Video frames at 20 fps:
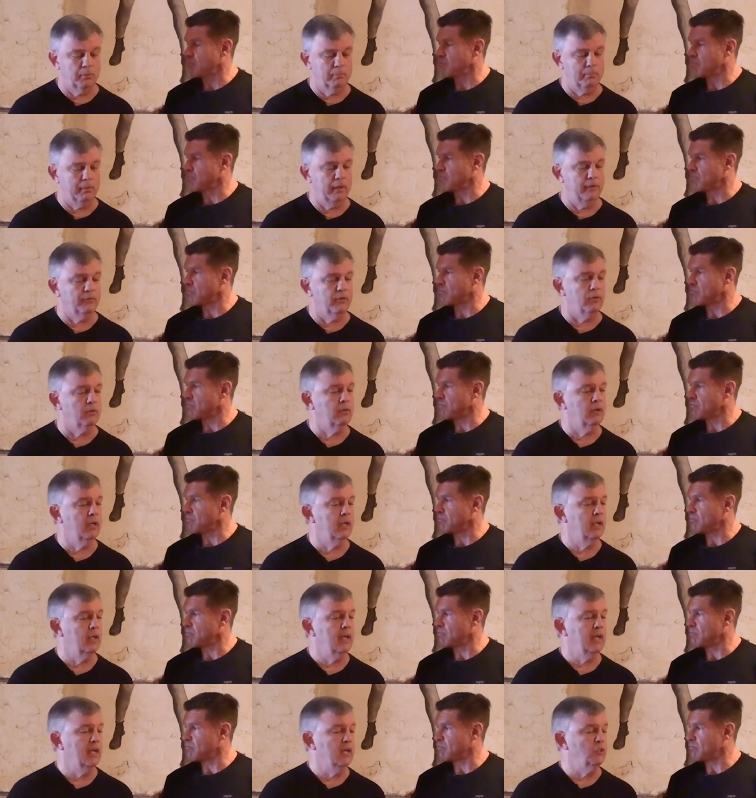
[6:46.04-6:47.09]
Speaker 1: with Bivol,
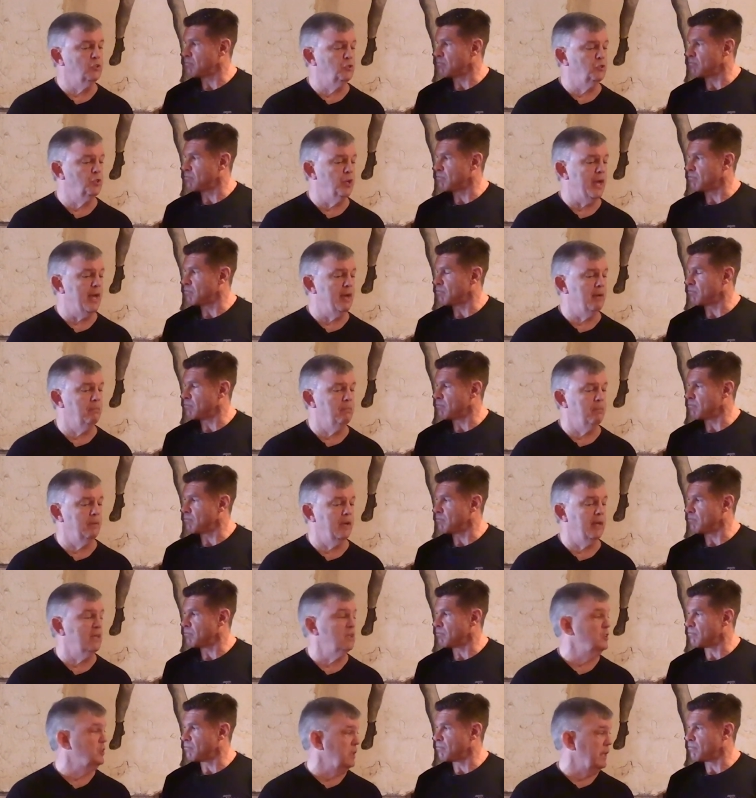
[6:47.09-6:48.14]
his jab,
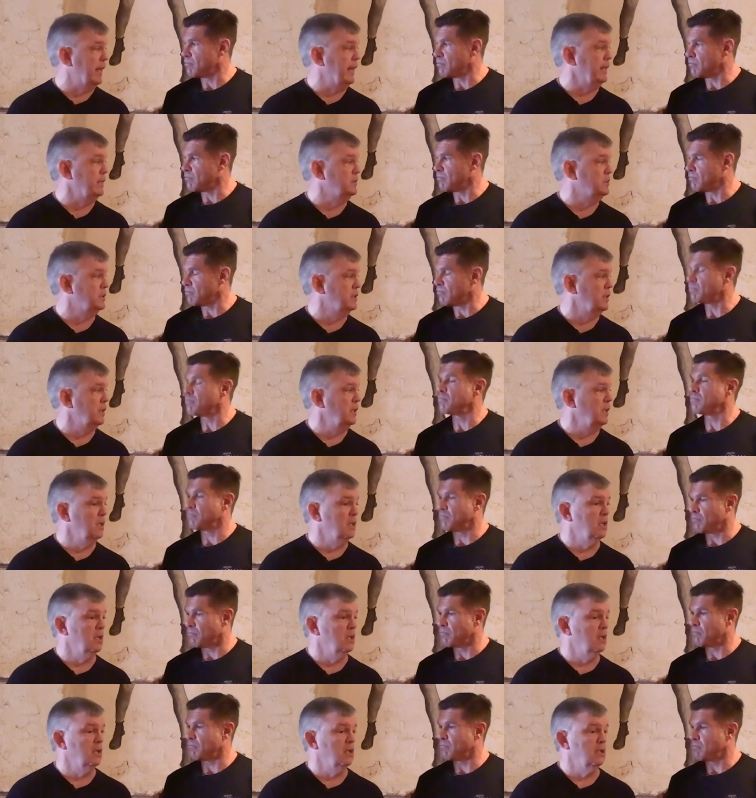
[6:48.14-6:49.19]
and his legs.
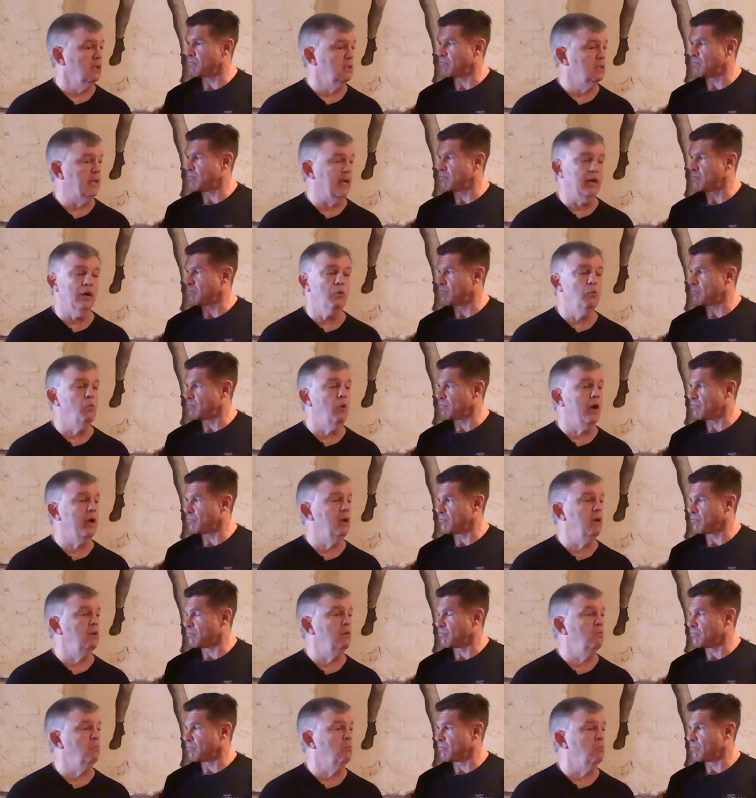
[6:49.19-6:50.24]
Take
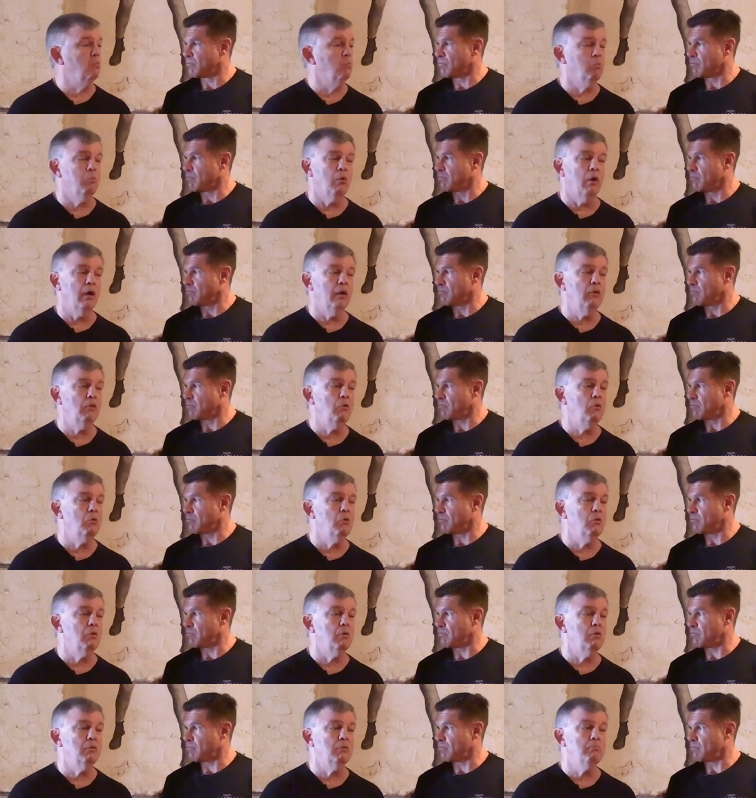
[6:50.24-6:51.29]
away one
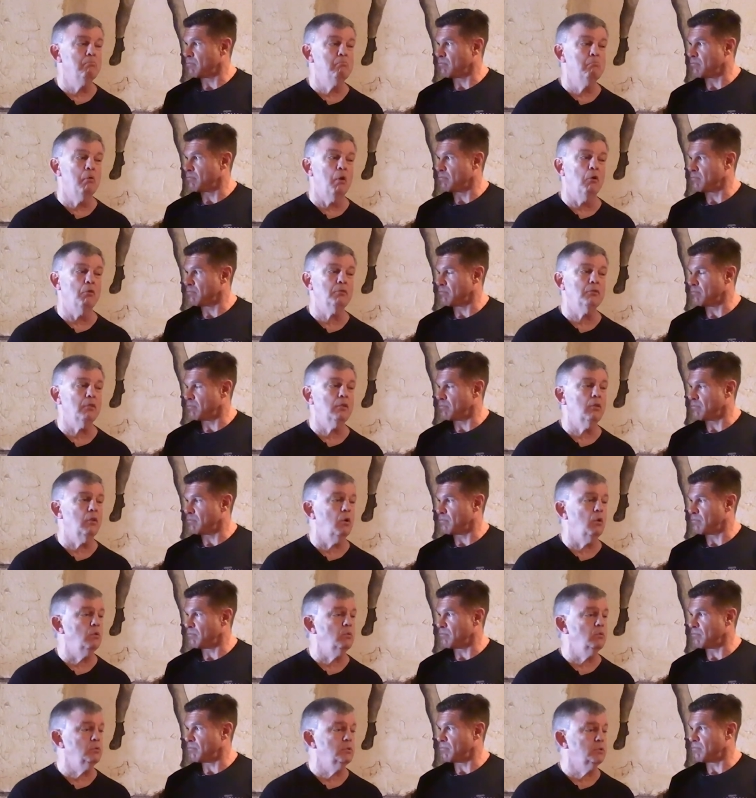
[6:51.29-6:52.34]
or both of
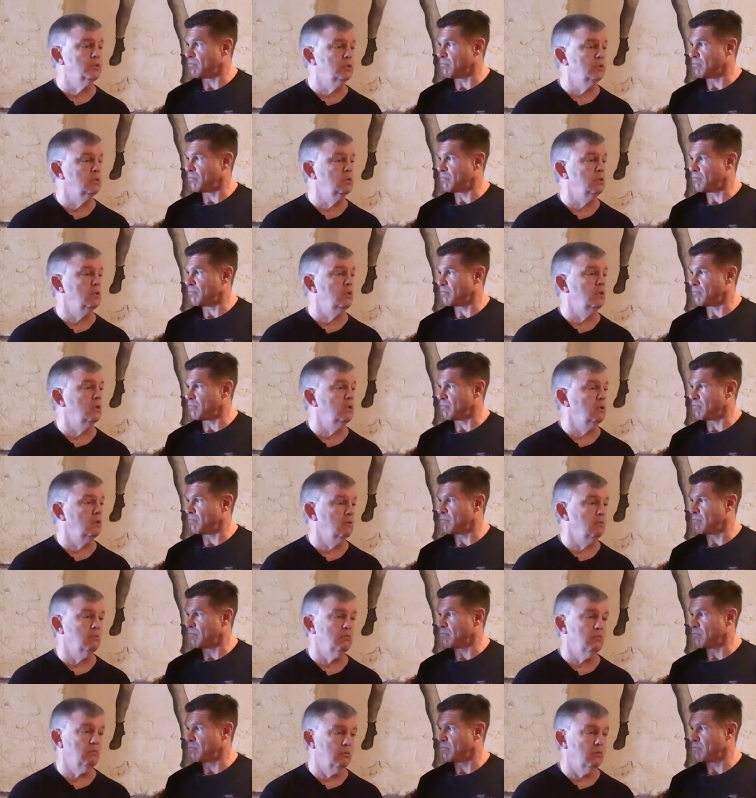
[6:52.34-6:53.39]
those,
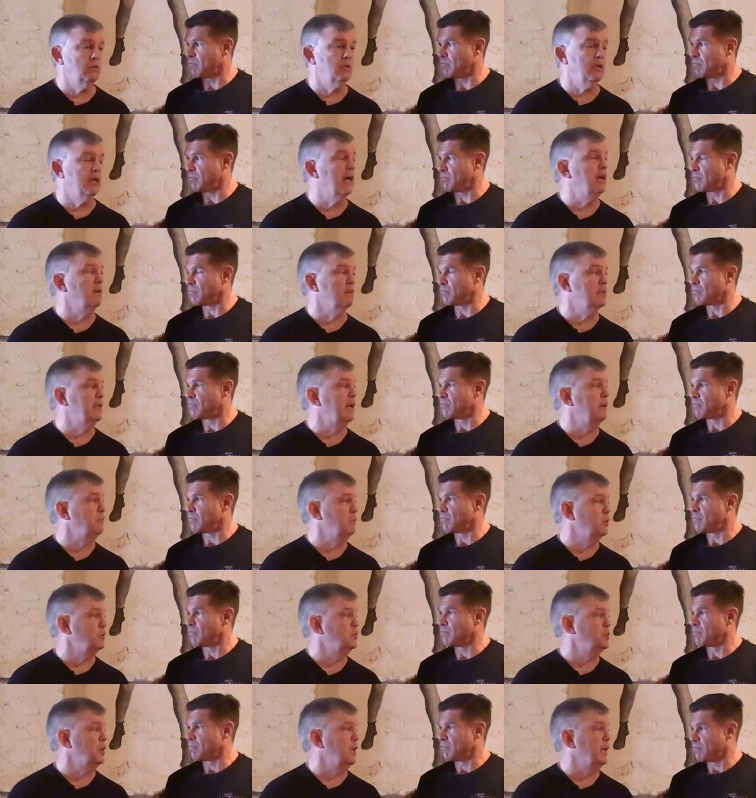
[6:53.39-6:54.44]
he got a damn
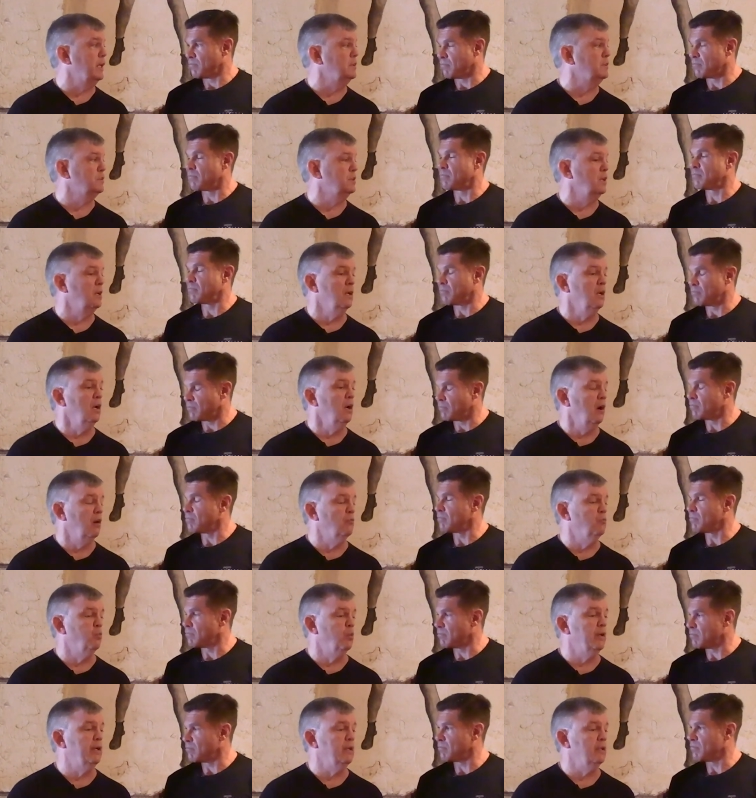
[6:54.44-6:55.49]
good chance
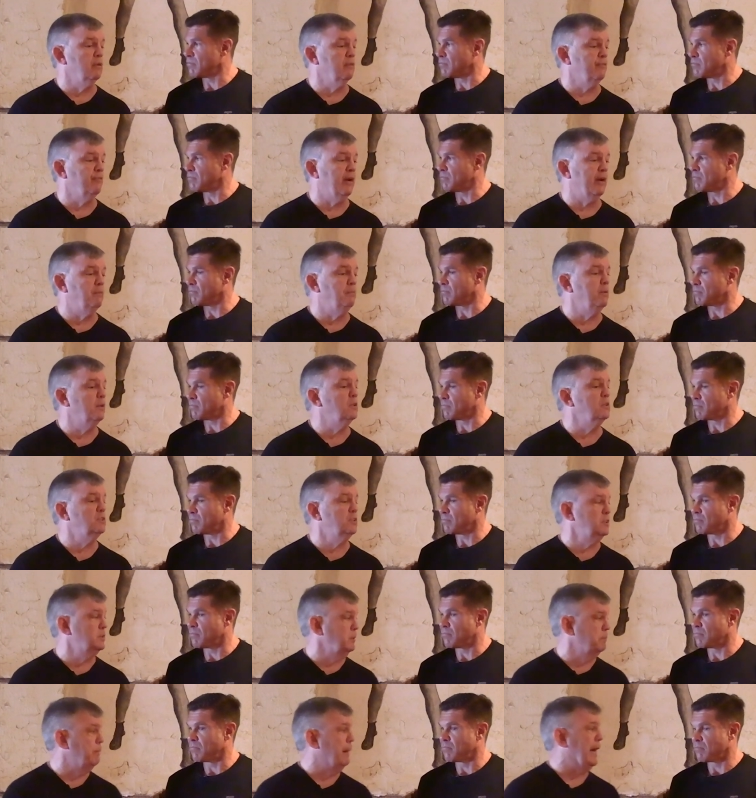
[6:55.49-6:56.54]
of winning the fight because
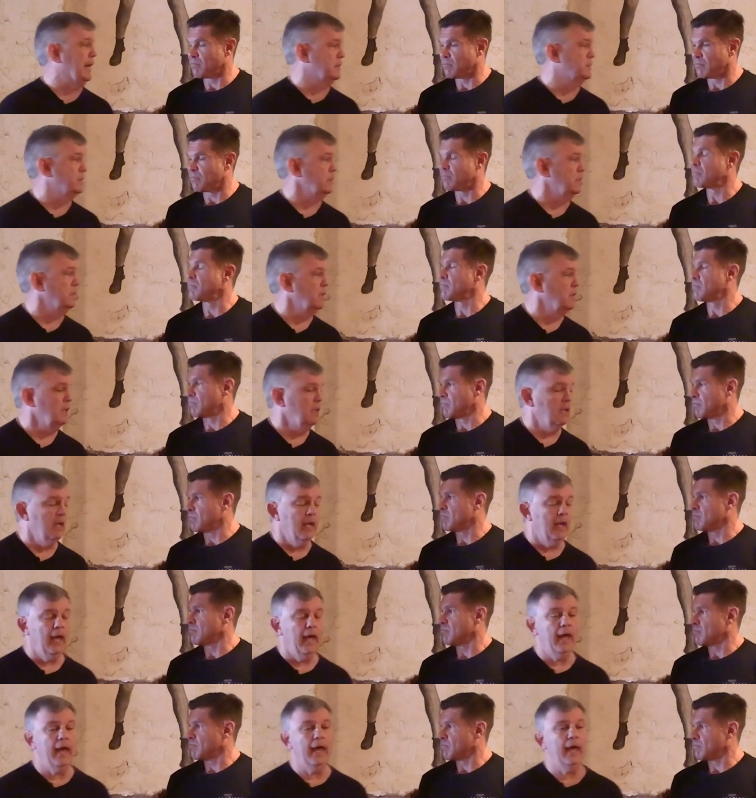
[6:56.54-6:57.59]
he's a boxer.
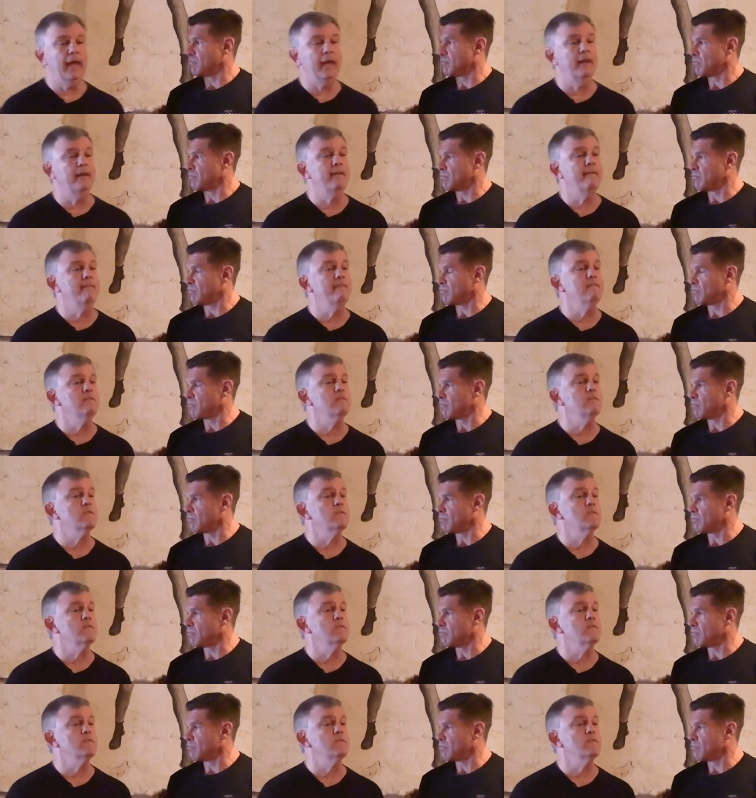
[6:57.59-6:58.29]
And